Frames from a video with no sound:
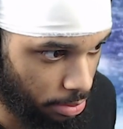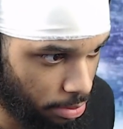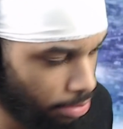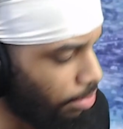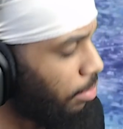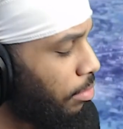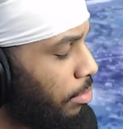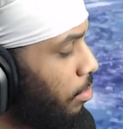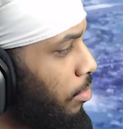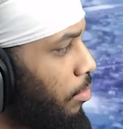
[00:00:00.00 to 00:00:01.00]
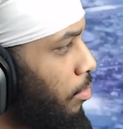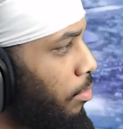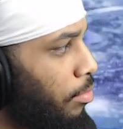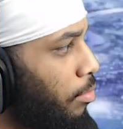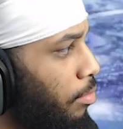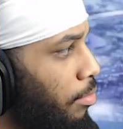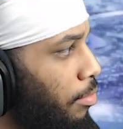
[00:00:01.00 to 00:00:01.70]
Well, this video is off to a great start.